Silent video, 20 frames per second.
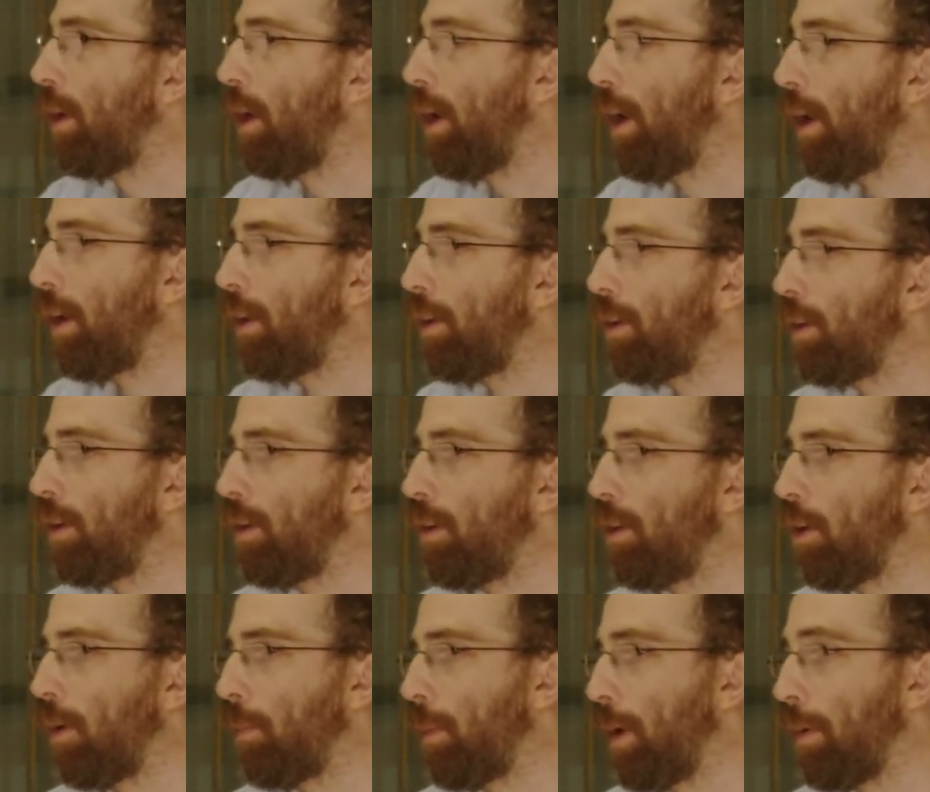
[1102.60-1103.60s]
And
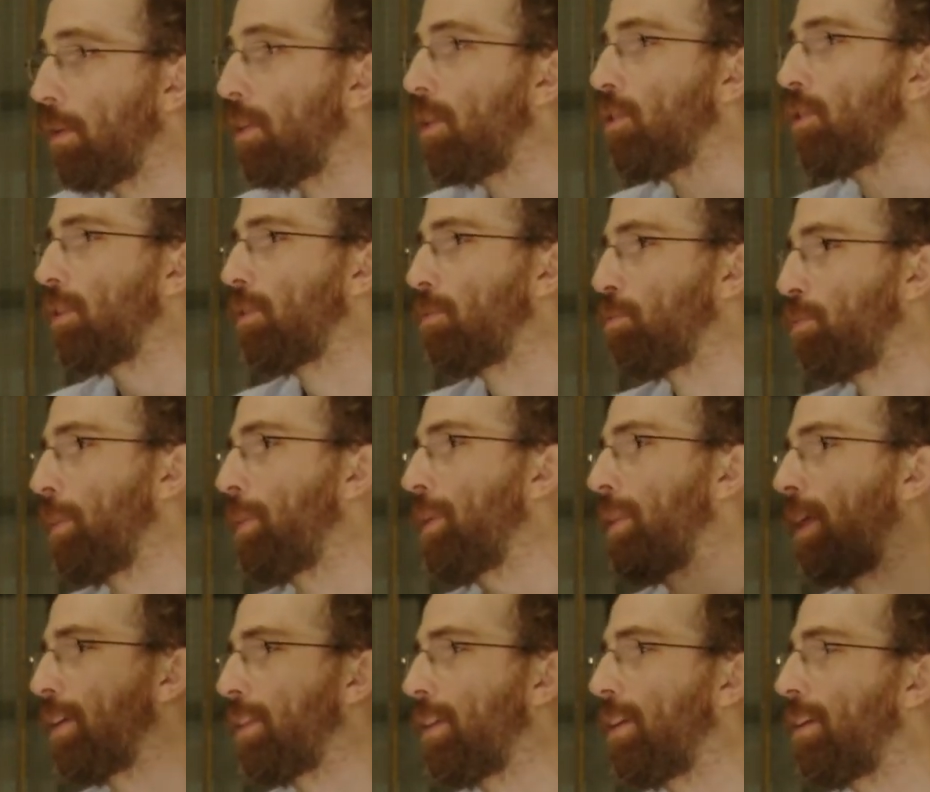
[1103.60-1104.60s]
this is maybe
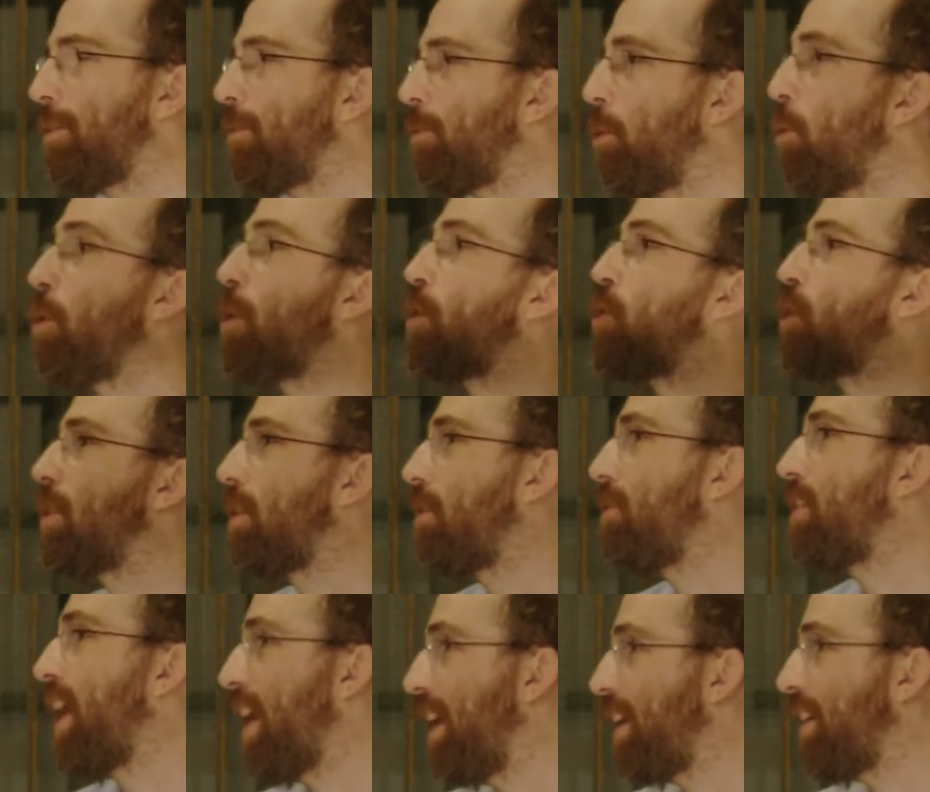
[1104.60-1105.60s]
like the origin of
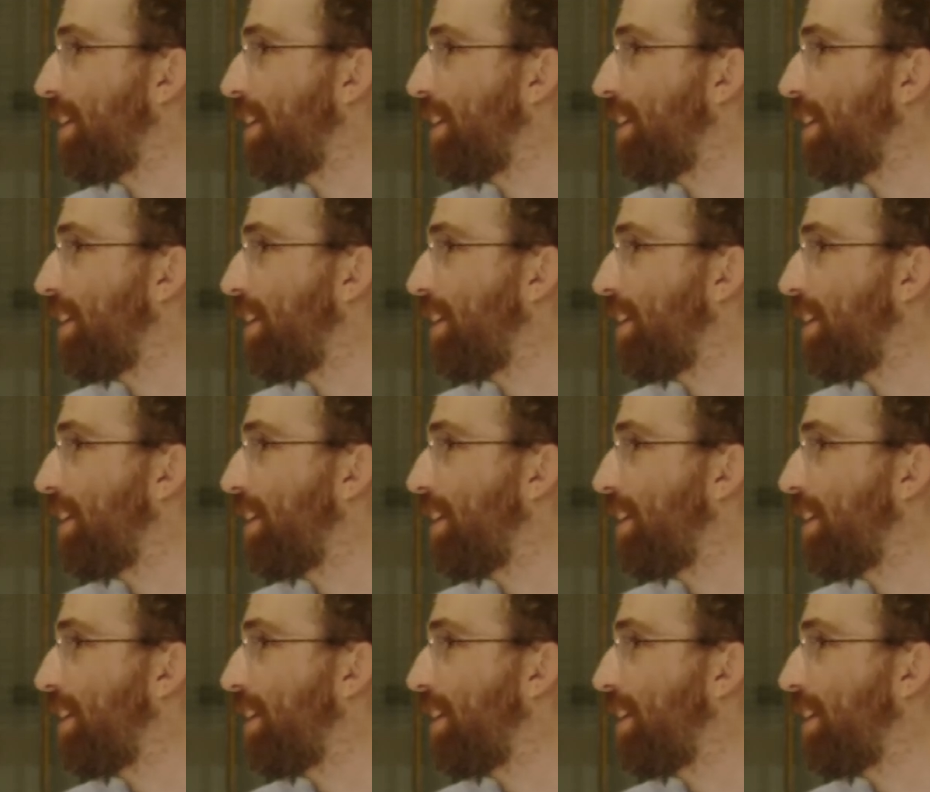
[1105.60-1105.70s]
that.